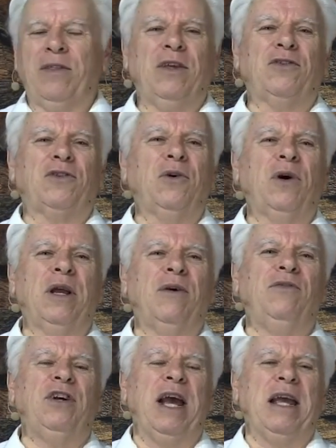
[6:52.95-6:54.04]
the story
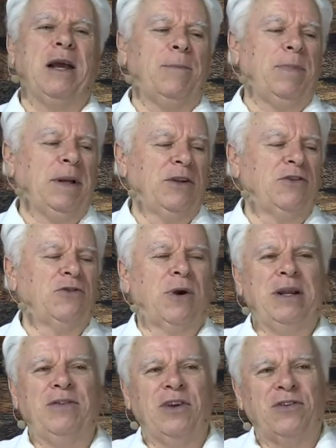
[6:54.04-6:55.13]
of Jacob
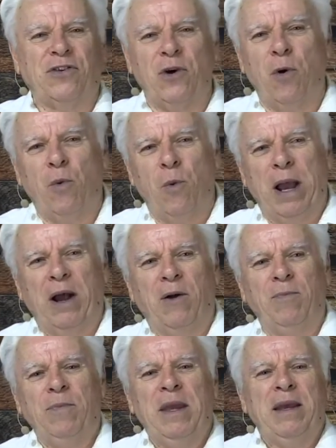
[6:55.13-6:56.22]
illustrates this so well.